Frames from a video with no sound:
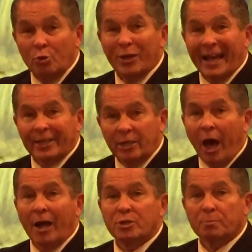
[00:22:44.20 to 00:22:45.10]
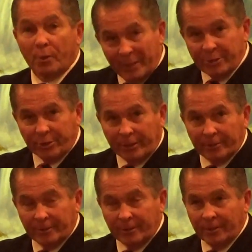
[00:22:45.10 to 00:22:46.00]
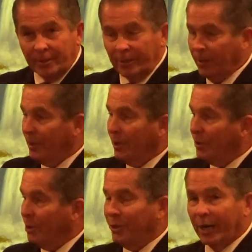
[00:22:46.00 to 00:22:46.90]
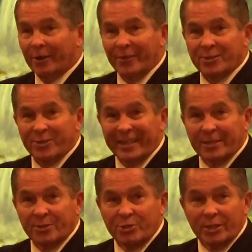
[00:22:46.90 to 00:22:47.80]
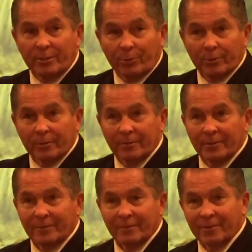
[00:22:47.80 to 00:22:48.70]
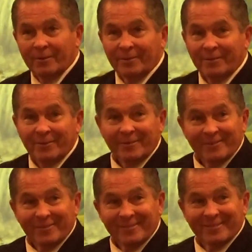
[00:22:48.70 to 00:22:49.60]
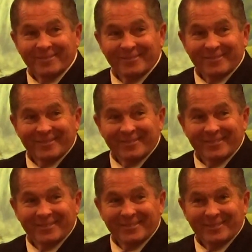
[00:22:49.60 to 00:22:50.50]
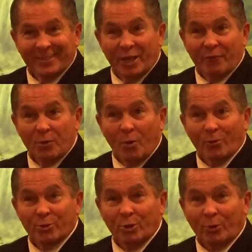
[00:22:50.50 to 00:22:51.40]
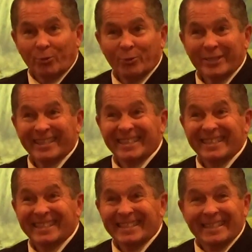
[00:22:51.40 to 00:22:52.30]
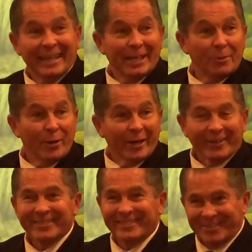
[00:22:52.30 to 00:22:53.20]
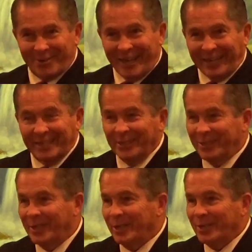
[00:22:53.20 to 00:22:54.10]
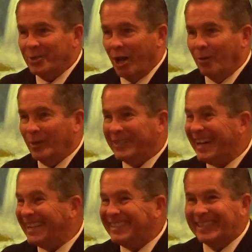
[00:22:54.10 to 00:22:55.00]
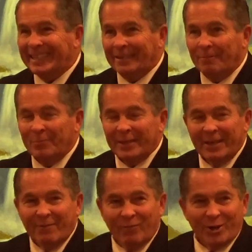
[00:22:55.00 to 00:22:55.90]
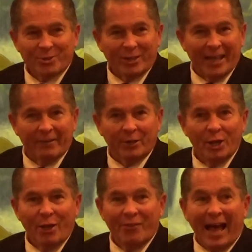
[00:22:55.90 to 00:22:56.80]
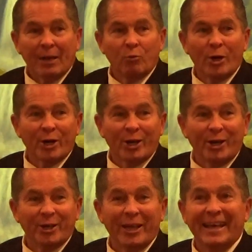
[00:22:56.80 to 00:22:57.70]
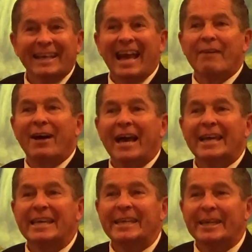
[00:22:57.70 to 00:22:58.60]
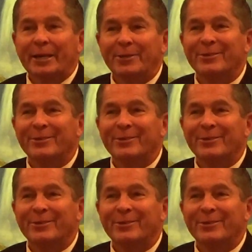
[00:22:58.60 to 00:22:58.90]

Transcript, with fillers: you got God's permission to carry this thing concealed. That's right. No, that's if you right. want to. Anywhere. That's right. Psalm one nineteen, verse eleven. Thy word have I hid